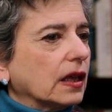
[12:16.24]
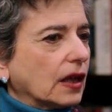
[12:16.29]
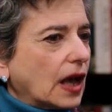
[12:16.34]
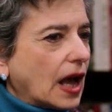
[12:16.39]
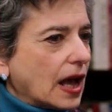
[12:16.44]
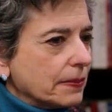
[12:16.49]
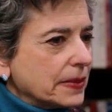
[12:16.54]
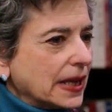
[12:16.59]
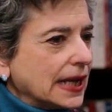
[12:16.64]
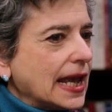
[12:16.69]

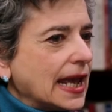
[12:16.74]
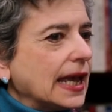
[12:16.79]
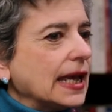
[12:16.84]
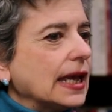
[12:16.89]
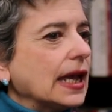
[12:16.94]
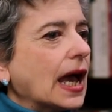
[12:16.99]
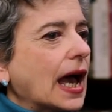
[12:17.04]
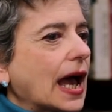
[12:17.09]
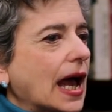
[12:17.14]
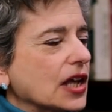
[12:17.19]

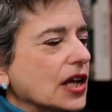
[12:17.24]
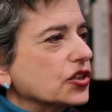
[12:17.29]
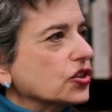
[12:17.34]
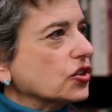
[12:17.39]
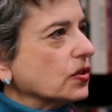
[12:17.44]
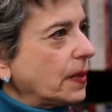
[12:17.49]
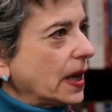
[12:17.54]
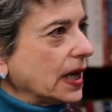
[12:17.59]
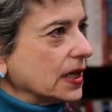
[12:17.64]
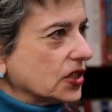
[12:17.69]
Khamenei has
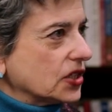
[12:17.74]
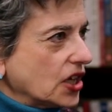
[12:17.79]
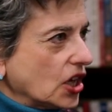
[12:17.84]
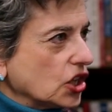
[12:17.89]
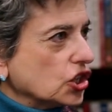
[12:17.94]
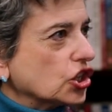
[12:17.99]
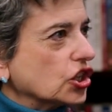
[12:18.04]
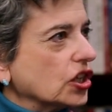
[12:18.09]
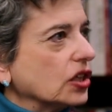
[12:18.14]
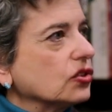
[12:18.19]
to pay
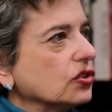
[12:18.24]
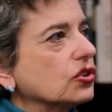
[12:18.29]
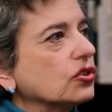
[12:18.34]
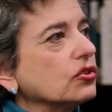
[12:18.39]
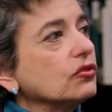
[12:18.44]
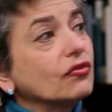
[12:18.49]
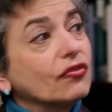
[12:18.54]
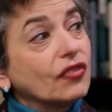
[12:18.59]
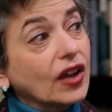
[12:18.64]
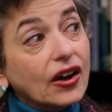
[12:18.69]
attention
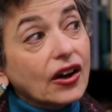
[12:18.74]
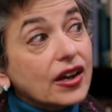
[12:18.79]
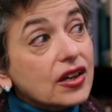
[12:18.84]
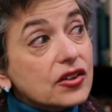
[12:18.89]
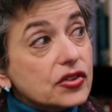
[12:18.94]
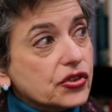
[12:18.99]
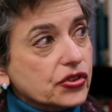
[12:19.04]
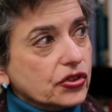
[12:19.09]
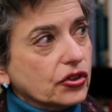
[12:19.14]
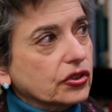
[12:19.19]
to
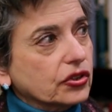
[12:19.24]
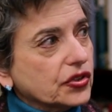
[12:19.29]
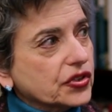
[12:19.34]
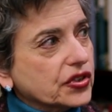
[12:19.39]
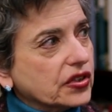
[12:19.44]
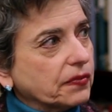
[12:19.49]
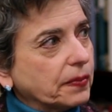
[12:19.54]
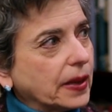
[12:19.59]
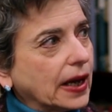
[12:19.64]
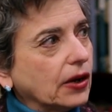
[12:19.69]
various
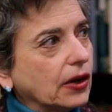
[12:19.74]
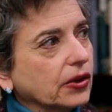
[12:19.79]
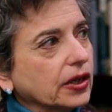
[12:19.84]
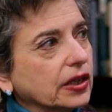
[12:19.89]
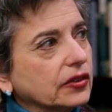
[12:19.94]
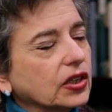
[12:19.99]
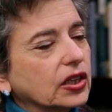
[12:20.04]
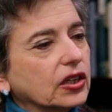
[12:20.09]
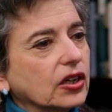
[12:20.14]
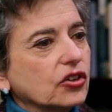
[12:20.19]
circles of power
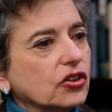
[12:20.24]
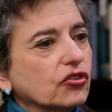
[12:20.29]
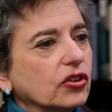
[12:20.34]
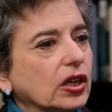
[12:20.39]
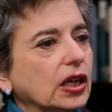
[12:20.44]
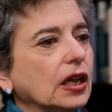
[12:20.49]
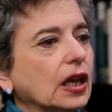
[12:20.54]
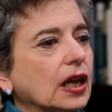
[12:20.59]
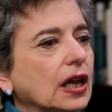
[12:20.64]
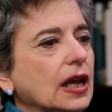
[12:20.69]
in the
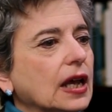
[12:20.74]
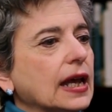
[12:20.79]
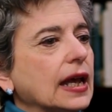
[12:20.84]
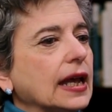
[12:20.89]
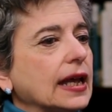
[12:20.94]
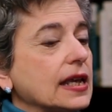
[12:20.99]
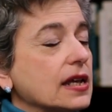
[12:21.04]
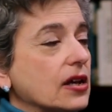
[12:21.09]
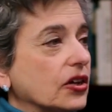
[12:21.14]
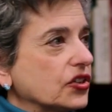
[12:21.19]
country.
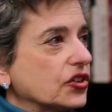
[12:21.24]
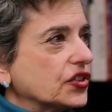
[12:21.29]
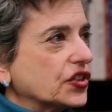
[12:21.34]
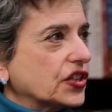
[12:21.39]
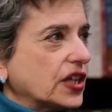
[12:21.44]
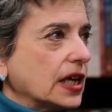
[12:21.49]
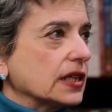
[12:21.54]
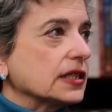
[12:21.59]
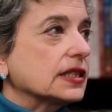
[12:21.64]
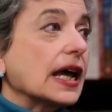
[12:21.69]
He
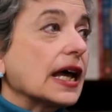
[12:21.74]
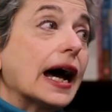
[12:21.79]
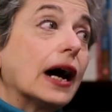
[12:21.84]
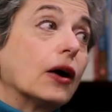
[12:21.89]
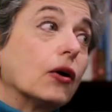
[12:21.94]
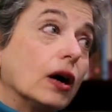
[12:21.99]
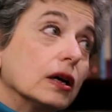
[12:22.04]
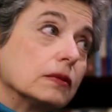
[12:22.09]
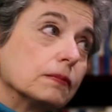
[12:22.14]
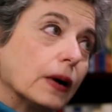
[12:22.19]
understands
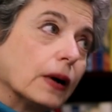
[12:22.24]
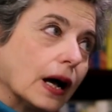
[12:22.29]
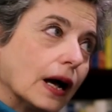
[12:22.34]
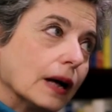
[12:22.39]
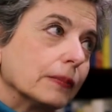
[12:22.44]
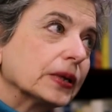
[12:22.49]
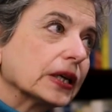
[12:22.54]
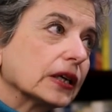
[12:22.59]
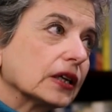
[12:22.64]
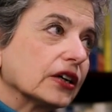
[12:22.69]
how
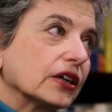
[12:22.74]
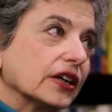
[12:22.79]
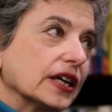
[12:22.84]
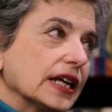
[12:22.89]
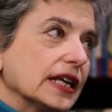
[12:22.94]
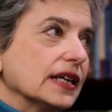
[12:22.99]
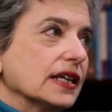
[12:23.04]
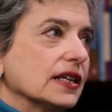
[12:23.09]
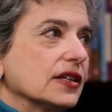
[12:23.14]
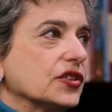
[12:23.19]
unpopular
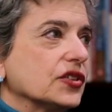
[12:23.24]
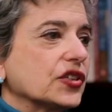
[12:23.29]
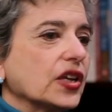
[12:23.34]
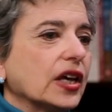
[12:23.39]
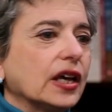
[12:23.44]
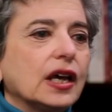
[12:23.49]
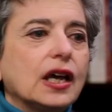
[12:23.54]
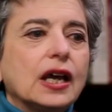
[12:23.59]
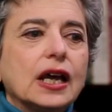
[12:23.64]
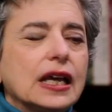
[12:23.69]
he is.
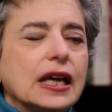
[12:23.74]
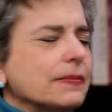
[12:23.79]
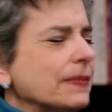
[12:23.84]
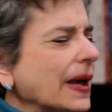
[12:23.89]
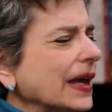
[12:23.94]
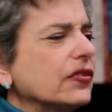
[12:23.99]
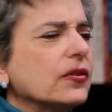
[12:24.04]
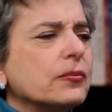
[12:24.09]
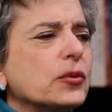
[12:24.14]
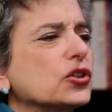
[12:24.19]
He
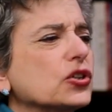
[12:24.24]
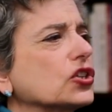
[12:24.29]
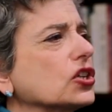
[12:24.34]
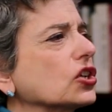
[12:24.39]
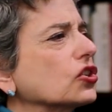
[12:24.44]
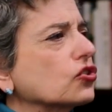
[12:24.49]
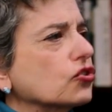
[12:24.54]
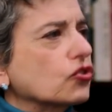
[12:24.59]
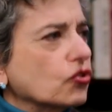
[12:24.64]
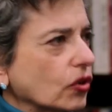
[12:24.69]
made the most
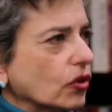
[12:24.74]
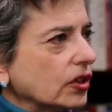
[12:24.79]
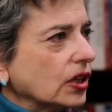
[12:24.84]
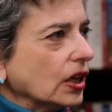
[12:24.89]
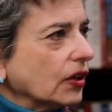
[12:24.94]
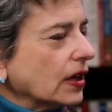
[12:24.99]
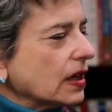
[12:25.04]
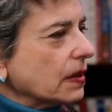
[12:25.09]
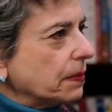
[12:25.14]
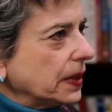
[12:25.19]

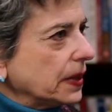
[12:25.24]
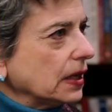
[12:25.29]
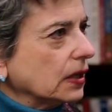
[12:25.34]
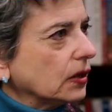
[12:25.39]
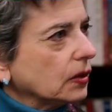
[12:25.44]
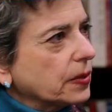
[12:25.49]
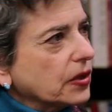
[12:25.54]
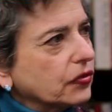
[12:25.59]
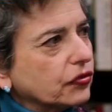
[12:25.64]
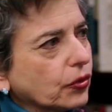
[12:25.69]
extraordinary
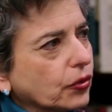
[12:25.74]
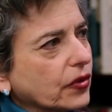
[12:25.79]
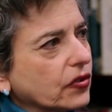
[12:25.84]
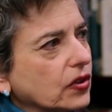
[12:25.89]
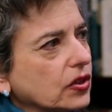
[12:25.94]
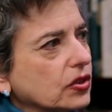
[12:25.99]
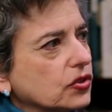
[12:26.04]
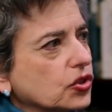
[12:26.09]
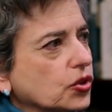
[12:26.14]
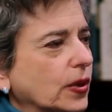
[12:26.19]
appeal before
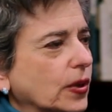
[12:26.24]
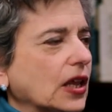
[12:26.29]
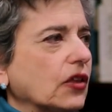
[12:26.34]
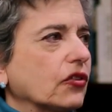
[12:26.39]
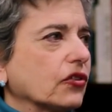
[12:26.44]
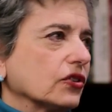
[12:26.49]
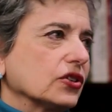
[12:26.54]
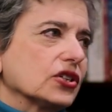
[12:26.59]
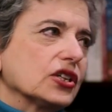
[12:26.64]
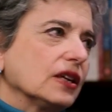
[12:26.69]
the
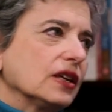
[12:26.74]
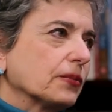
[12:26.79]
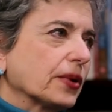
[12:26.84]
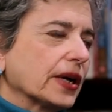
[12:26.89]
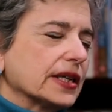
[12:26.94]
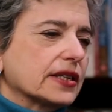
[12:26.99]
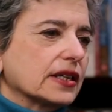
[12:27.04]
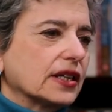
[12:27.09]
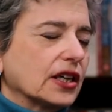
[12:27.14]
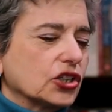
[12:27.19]
2013
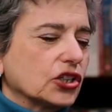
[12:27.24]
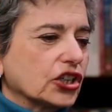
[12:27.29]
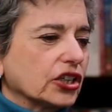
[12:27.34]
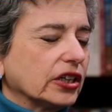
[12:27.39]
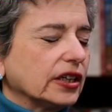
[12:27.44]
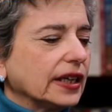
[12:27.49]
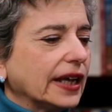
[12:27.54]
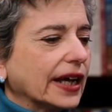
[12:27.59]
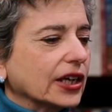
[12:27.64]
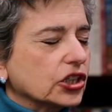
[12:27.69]

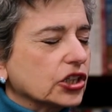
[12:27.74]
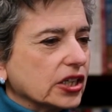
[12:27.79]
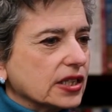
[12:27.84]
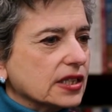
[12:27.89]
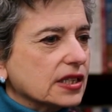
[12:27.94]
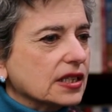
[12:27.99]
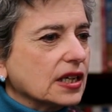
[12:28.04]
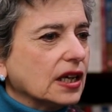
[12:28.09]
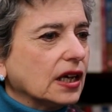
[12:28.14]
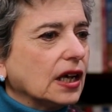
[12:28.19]
presidential
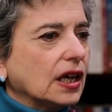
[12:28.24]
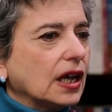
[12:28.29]
elections.